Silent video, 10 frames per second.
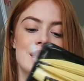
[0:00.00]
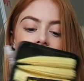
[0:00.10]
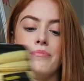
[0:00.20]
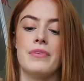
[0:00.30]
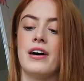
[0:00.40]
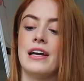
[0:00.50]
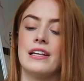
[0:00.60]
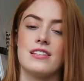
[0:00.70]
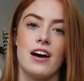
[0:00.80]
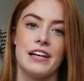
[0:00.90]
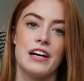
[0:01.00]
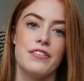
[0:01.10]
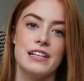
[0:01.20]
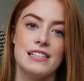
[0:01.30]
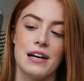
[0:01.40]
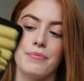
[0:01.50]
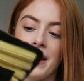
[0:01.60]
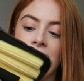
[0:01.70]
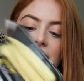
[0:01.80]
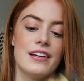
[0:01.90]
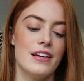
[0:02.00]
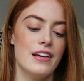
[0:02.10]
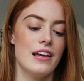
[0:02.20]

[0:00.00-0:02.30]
these in my Thai curries that I make,